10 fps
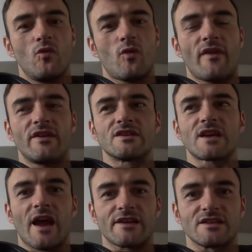when you
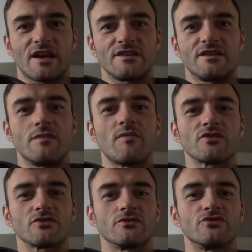start exercising, the
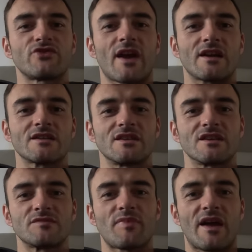muscle contracts and
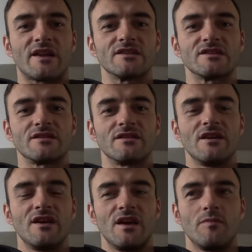expands and
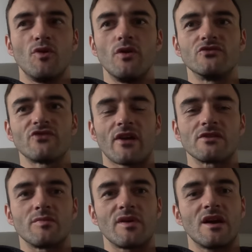it moves
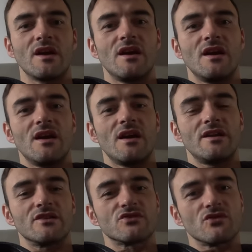around a bit and
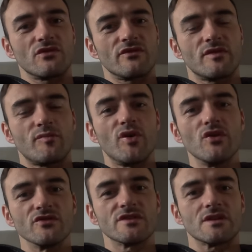it sort of
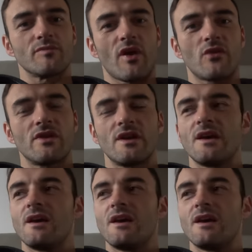pulls at the bone.